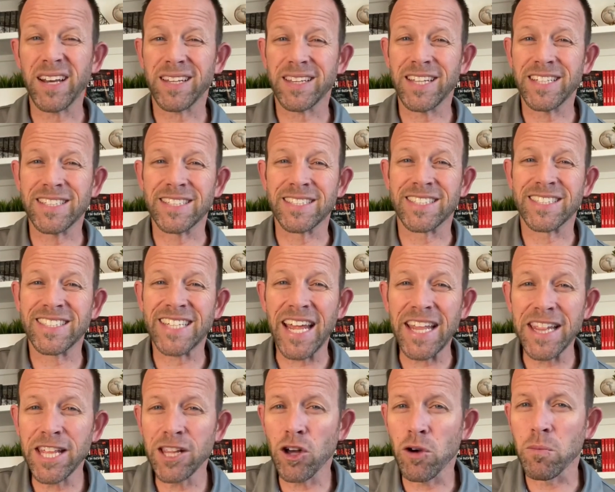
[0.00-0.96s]
these
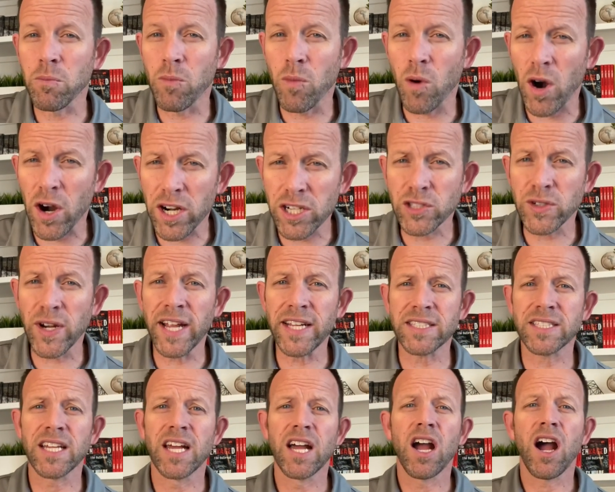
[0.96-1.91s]
insanely low mortgage
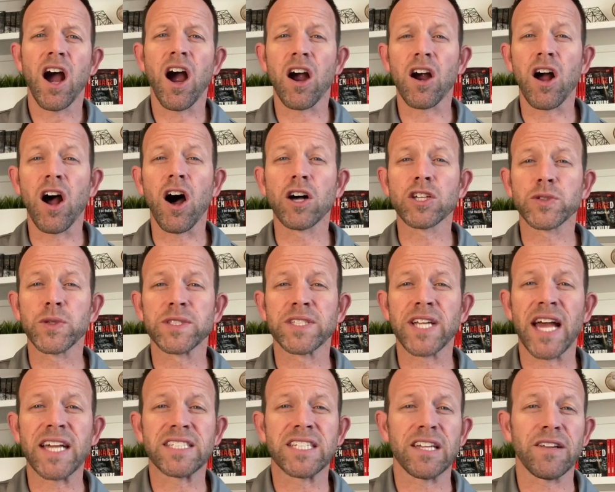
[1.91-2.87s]
rates are also
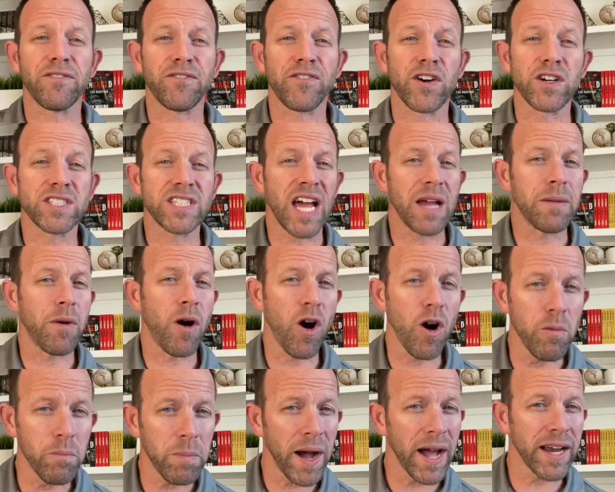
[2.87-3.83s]
enticing first-time
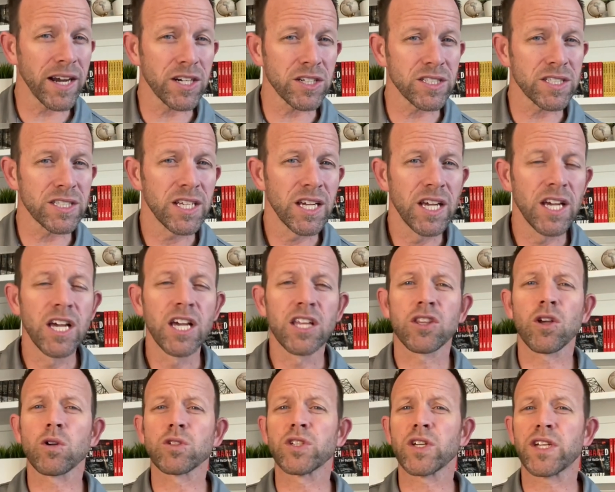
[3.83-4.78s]
home buyers,
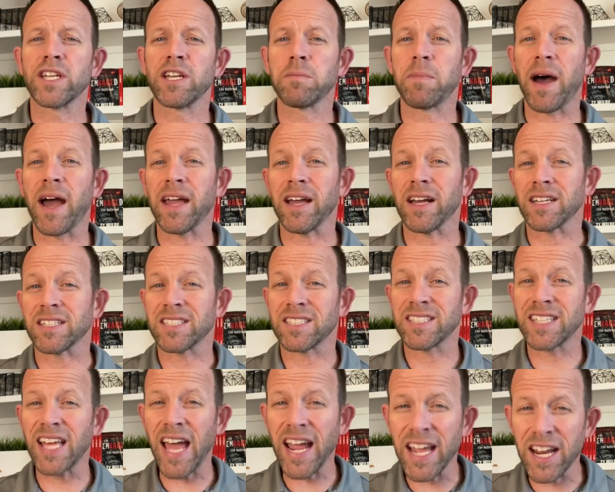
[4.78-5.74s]
those looking to buy a
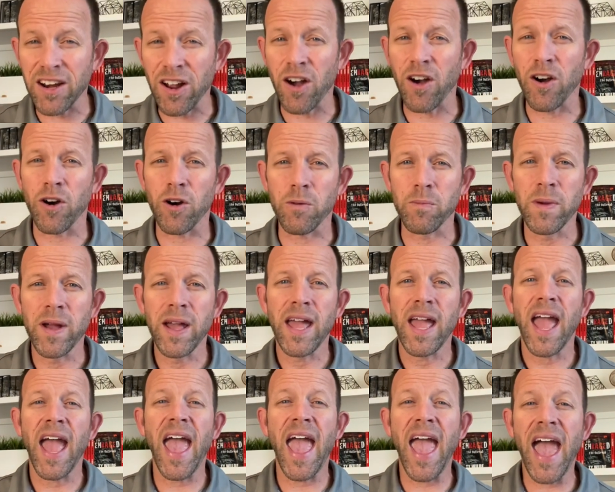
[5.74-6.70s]
second home,
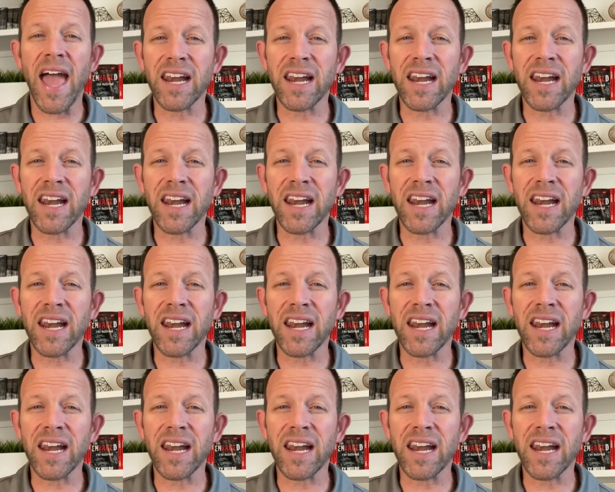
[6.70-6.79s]
and